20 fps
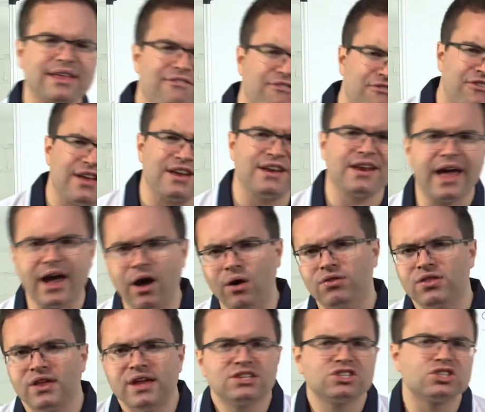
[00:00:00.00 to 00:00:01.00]
they're fit and
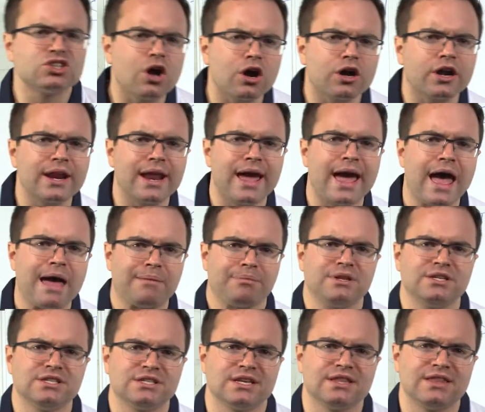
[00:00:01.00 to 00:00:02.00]
healthy, it's not going to
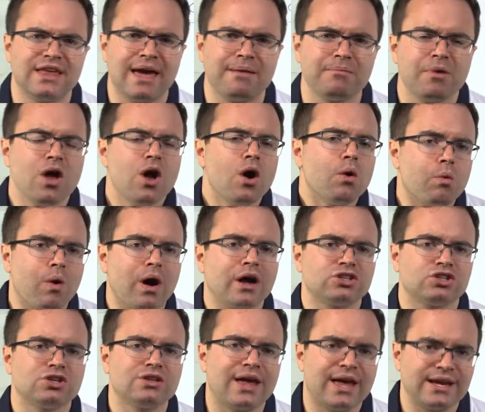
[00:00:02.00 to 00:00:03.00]
happen to them. Why
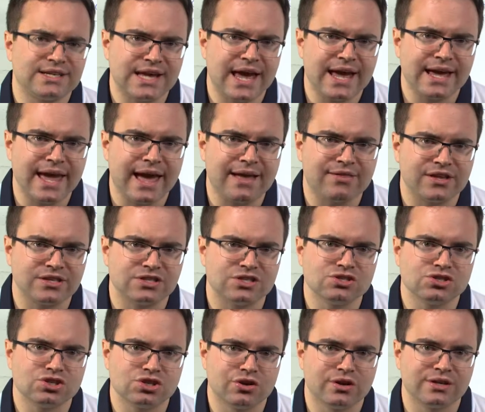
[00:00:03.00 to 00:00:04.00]
should they take out this
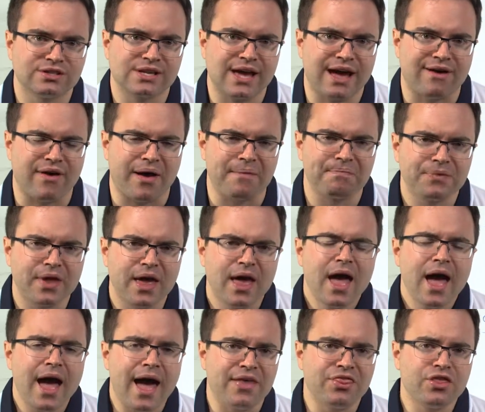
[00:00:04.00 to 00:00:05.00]
insurance cover?
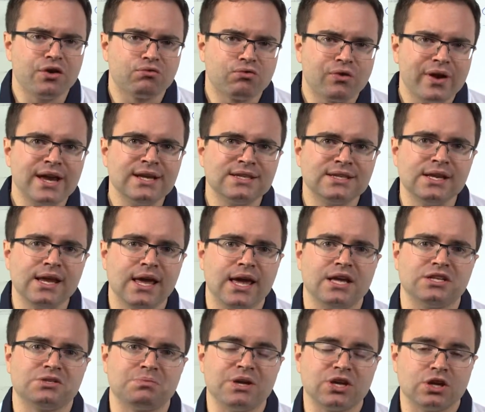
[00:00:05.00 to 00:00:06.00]
And the reason
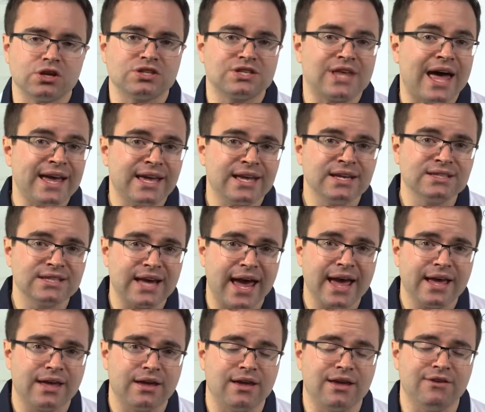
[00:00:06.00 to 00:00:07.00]
is because they can
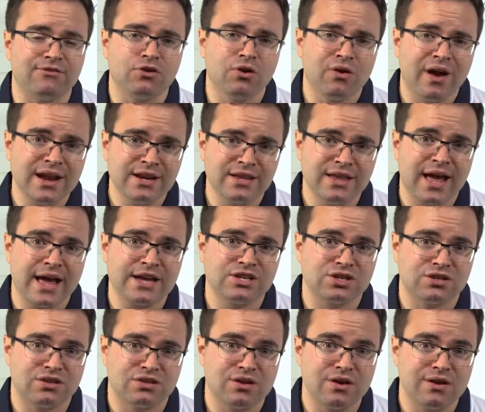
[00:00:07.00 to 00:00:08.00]
take, if you're under the age
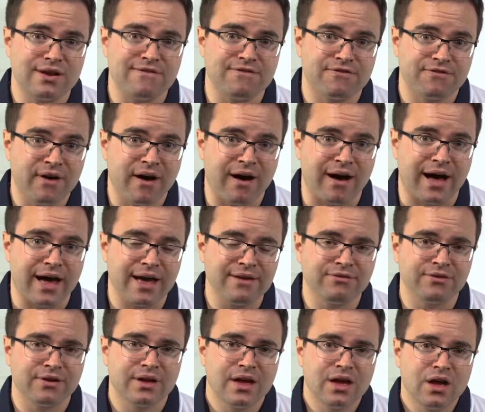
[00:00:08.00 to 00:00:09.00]
of
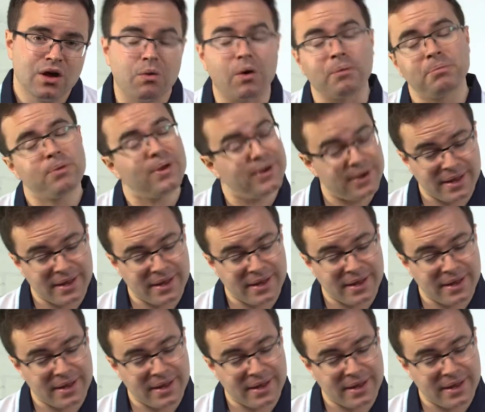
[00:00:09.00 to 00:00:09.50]
35, or